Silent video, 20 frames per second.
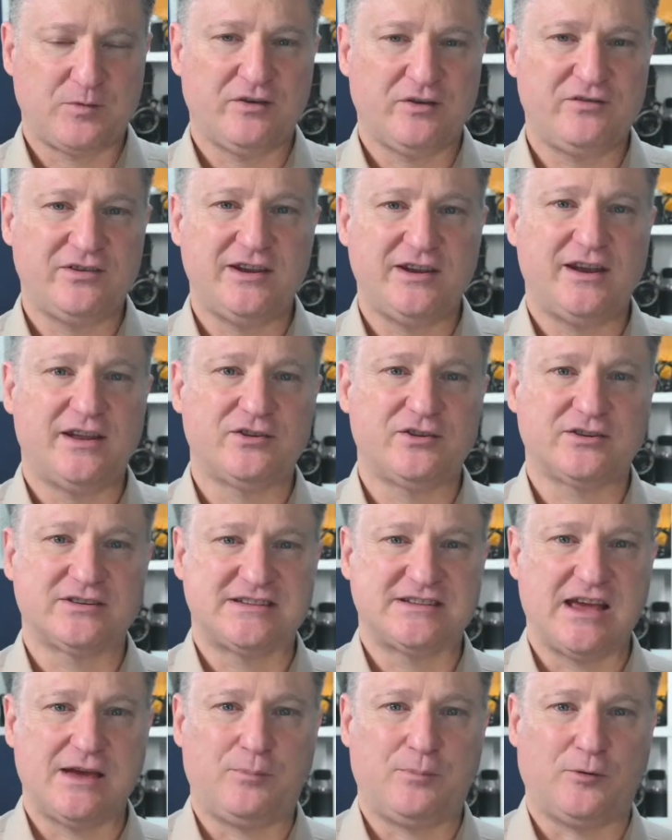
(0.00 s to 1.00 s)
to give you another
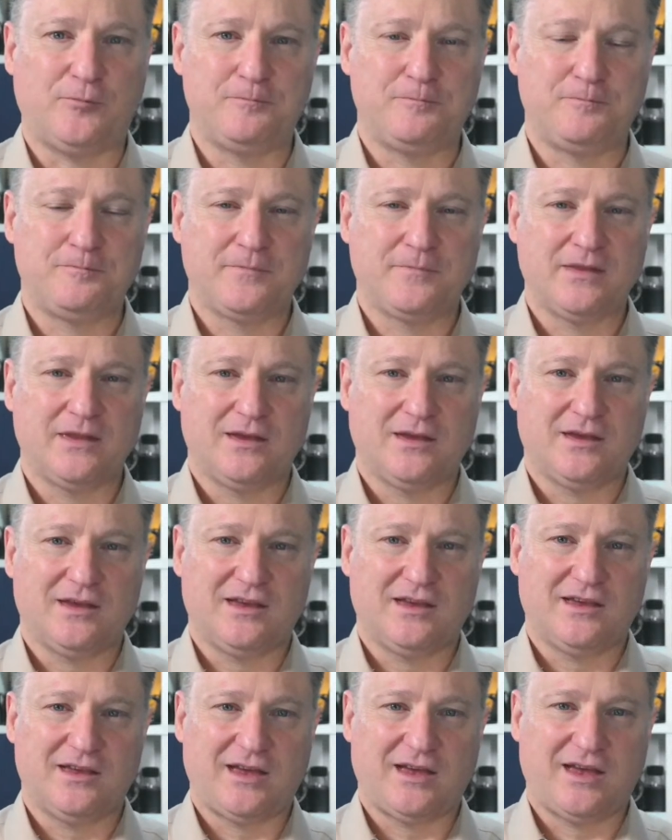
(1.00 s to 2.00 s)
example,
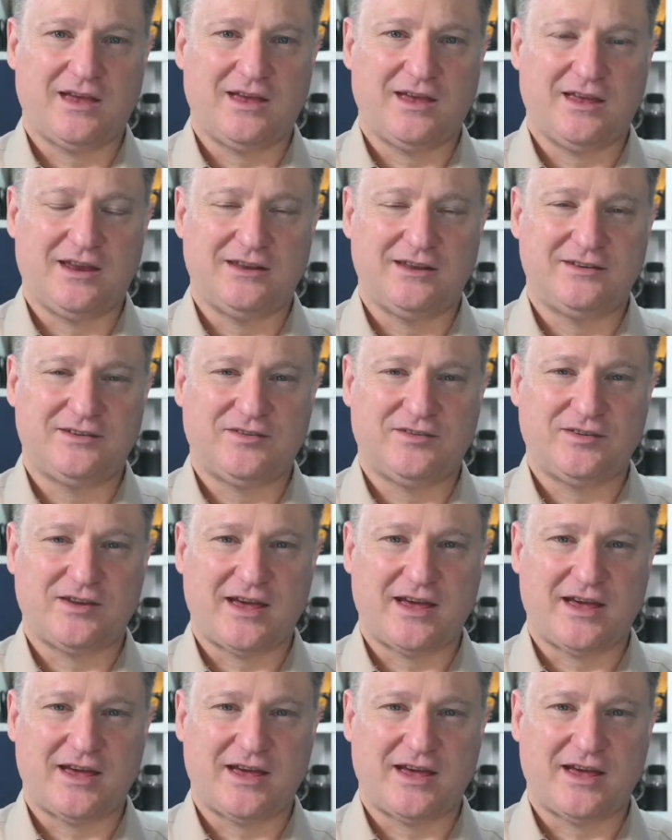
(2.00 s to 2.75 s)
and